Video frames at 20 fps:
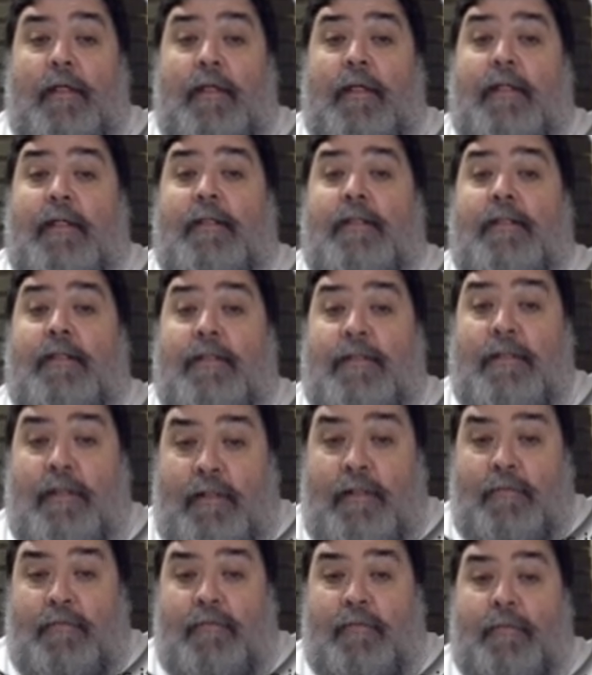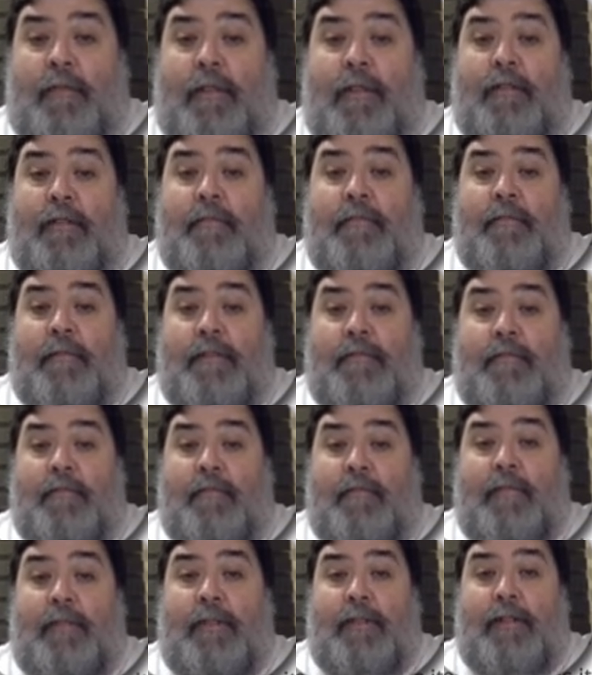in a successful partner visa
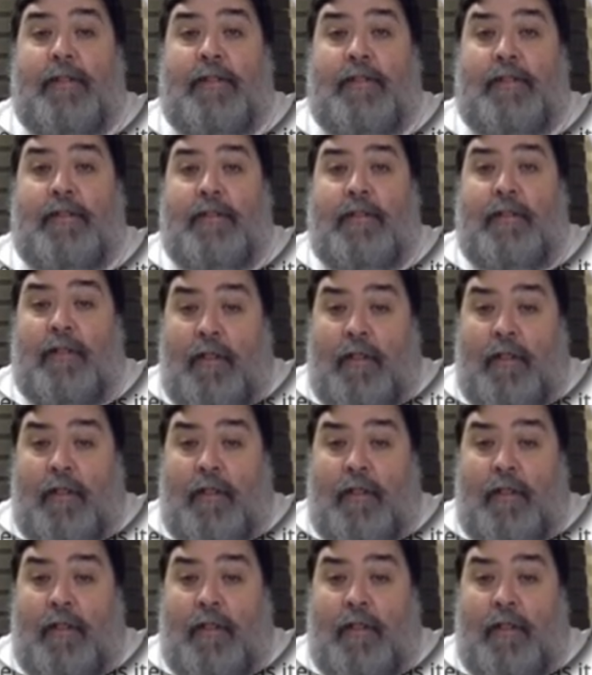application.